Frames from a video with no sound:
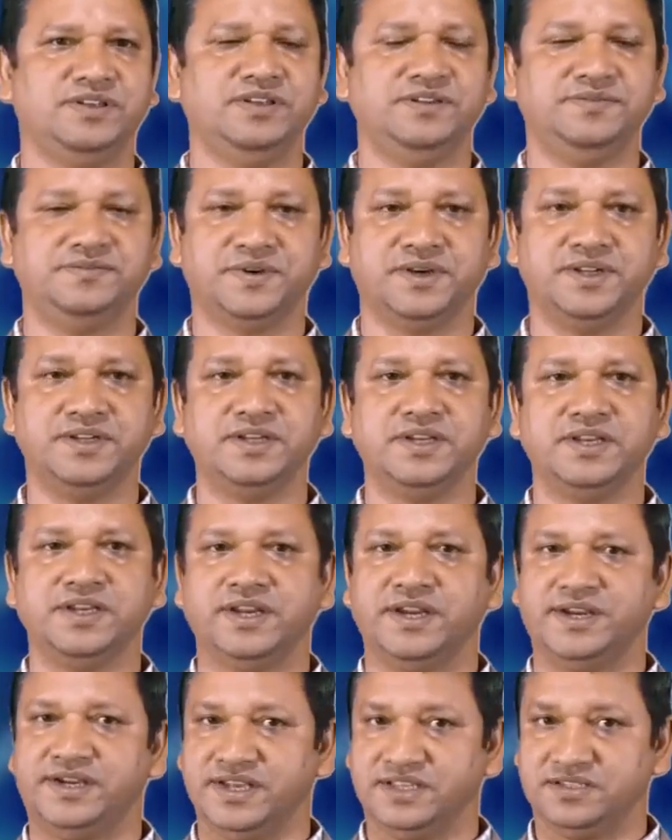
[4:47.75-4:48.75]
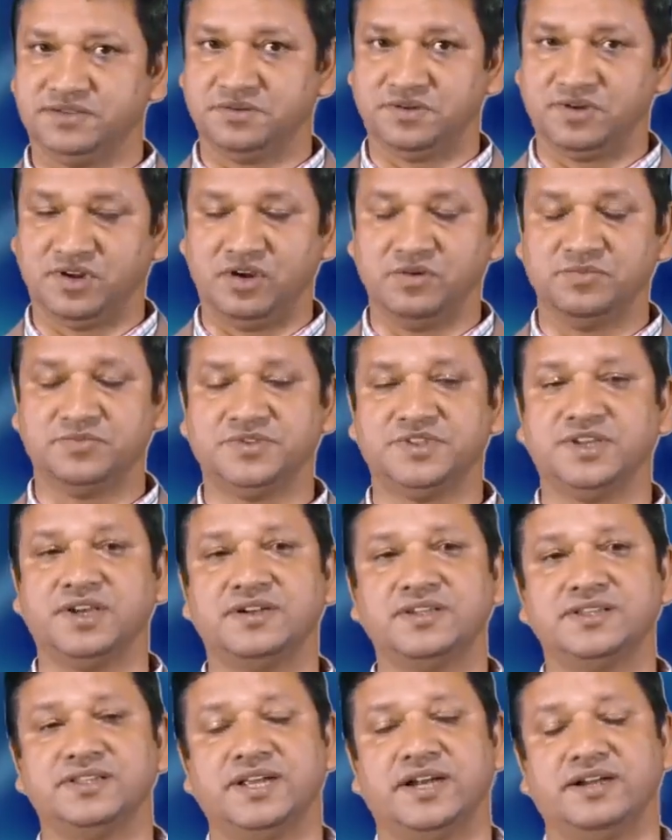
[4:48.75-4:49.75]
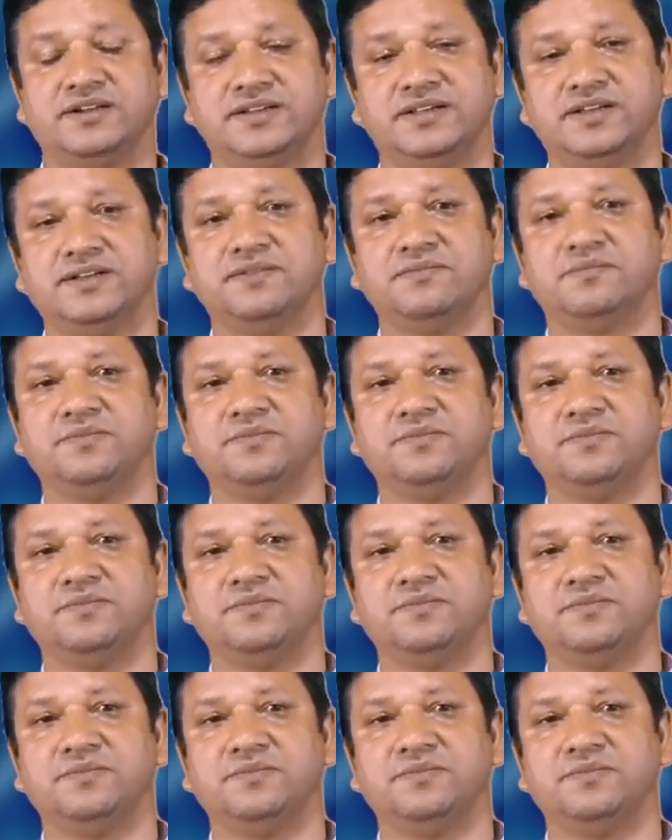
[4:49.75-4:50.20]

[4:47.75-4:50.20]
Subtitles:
Even it has been observed that